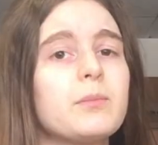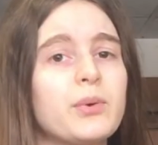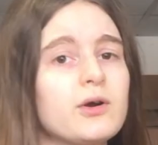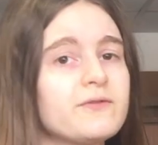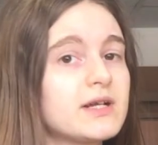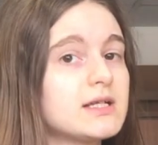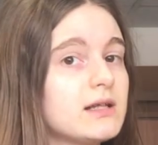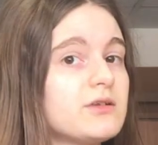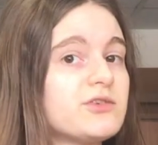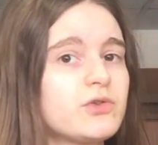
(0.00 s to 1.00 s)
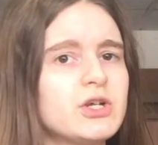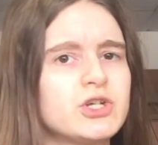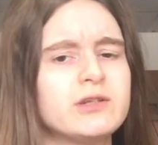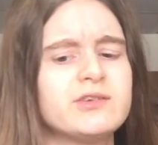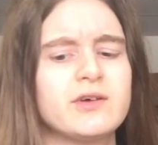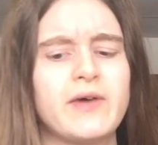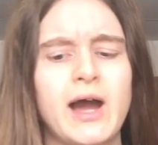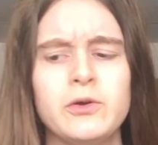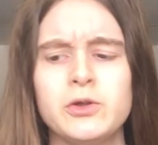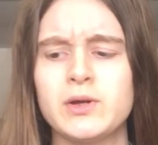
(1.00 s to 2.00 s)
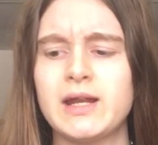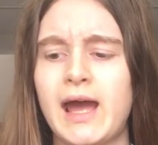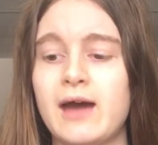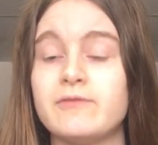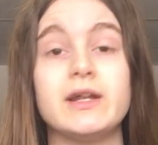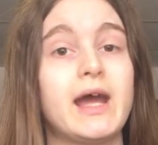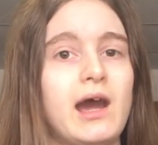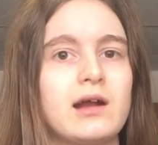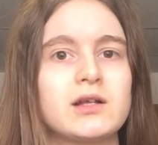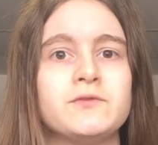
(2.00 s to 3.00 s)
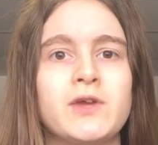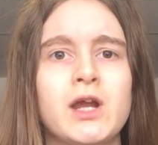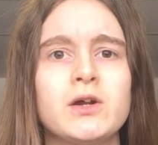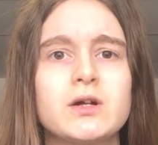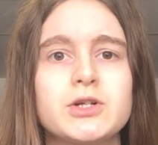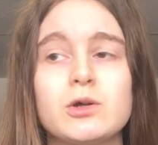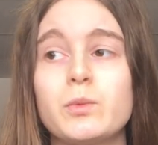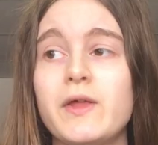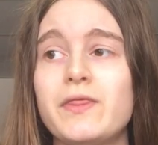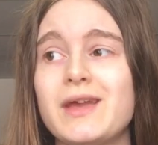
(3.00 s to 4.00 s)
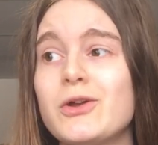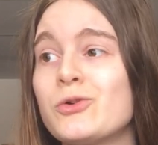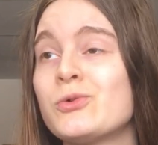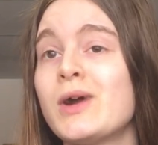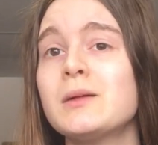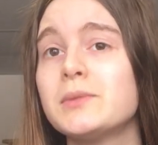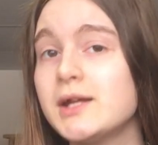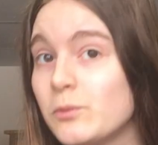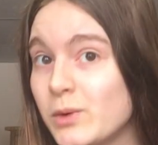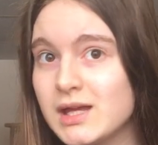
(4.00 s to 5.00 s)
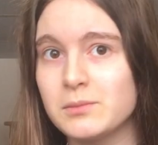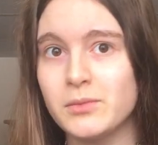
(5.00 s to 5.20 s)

perfect illustrations of how you can have an active character with incredibly weak